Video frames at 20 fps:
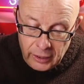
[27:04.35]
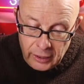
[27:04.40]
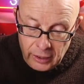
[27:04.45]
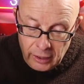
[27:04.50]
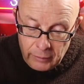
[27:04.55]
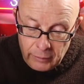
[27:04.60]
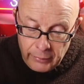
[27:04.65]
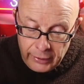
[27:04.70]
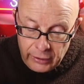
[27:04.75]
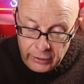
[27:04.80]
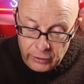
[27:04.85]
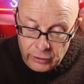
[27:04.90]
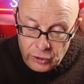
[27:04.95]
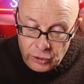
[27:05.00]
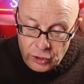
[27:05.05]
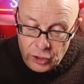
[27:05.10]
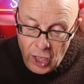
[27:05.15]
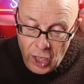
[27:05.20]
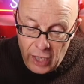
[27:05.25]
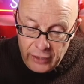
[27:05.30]
and we could
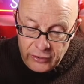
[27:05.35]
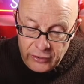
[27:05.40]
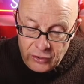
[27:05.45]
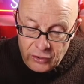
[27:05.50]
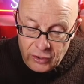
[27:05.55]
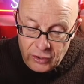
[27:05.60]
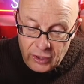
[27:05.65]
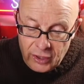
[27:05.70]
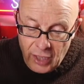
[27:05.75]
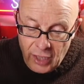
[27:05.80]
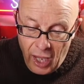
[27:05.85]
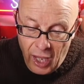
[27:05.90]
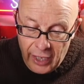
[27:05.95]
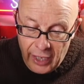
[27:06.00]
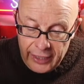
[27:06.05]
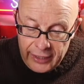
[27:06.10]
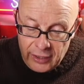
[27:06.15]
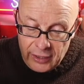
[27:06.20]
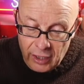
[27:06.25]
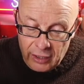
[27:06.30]
just
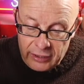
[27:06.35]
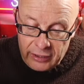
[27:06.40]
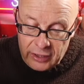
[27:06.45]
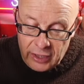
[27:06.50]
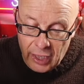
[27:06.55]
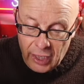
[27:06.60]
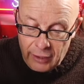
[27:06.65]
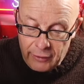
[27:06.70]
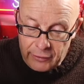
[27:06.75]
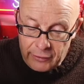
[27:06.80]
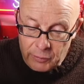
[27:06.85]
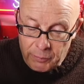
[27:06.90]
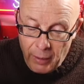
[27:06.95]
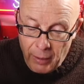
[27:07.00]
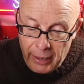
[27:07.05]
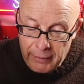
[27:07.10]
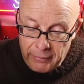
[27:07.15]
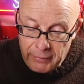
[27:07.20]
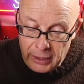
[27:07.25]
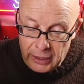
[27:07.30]
guide ourselves
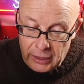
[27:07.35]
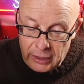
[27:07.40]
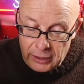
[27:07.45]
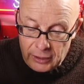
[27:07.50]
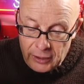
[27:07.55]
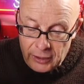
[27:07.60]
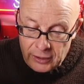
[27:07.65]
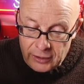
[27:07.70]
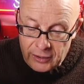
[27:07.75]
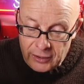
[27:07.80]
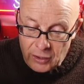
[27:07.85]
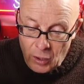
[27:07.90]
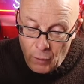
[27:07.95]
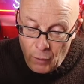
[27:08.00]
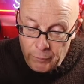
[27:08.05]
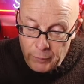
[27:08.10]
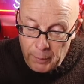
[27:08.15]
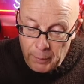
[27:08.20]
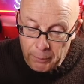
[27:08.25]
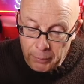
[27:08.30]
by means
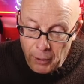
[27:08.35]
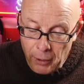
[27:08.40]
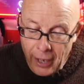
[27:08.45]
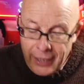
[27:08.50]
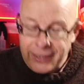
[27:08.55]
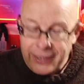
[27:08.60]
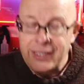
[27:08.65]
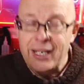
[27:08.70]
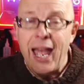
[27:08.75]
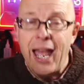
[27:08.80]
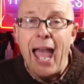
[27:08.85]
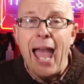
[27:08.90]
of the bright